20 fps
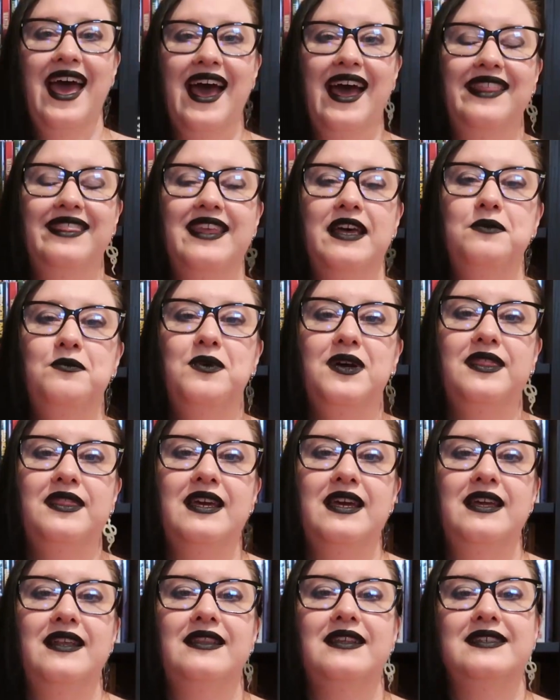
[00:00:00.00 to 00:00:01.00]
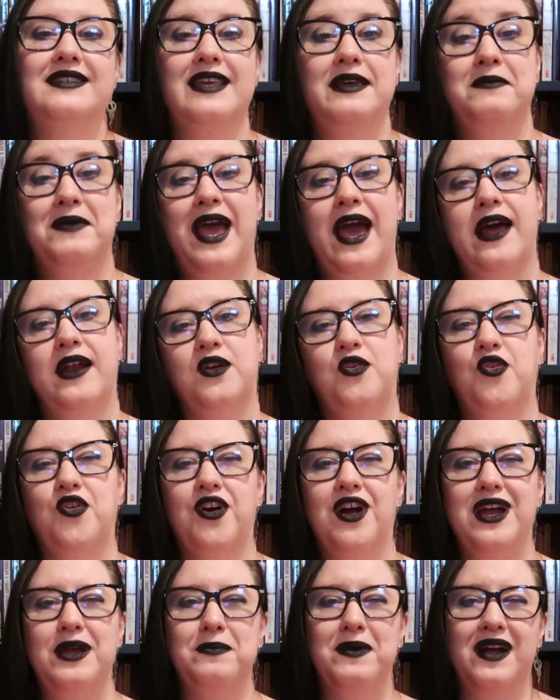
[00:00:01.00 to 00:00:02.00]
And then within the same
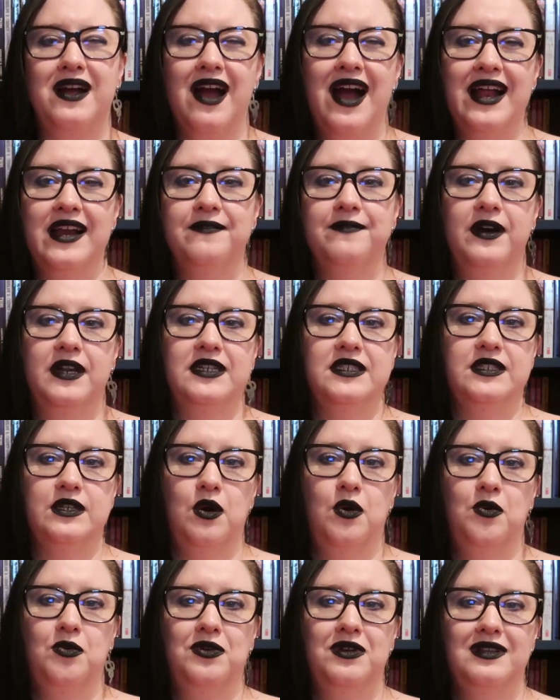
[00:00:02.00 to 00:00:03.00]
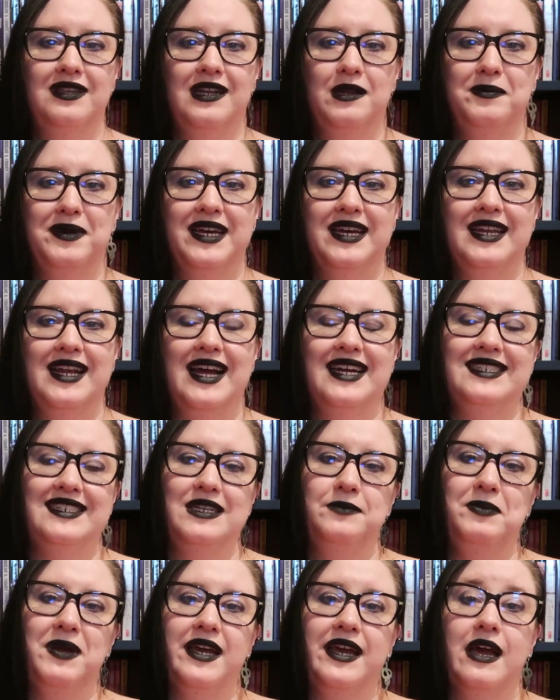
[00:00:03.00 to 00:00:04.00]
category but kind of on its own a little bit I
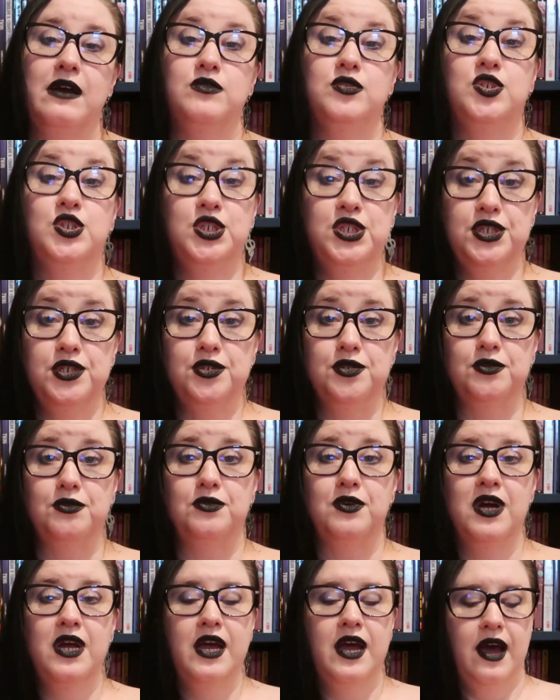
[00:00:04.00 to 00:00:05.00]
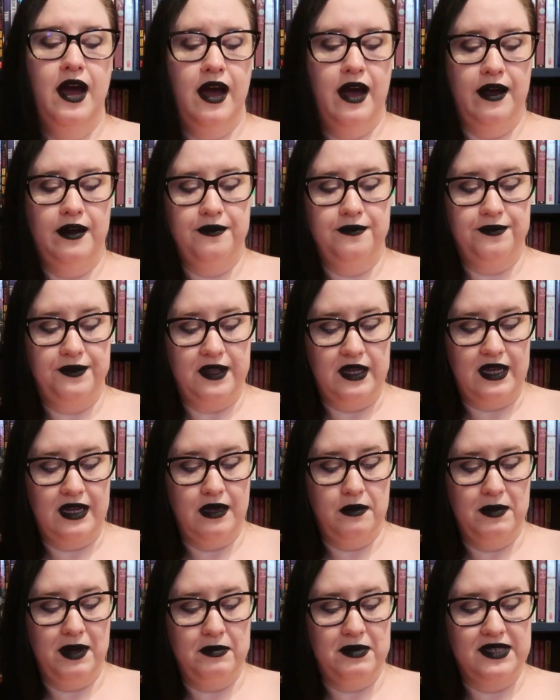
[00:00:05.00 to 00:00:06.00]
did pick out two of
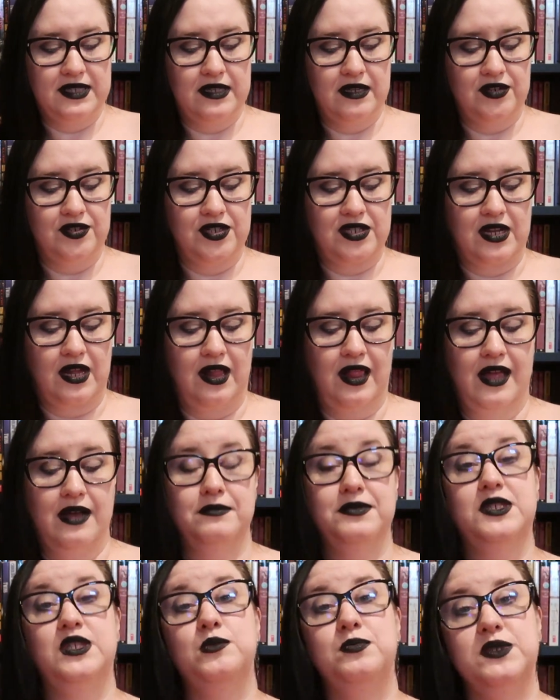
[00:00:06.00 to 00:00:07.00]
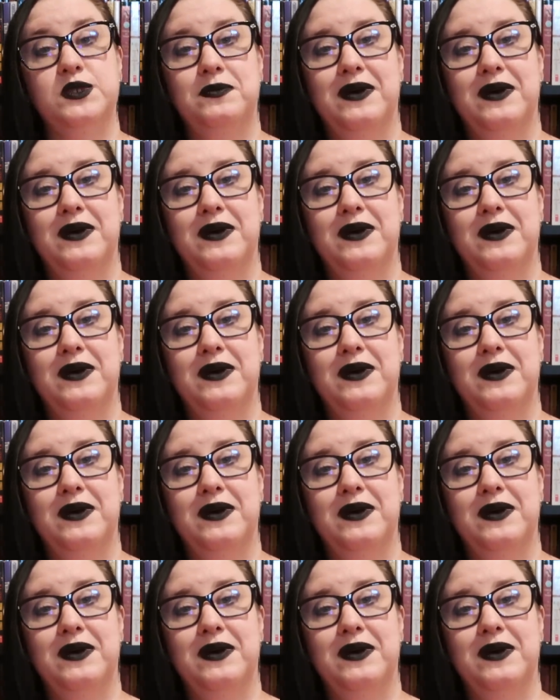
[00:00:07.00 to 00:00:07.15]
the Babysitters Club super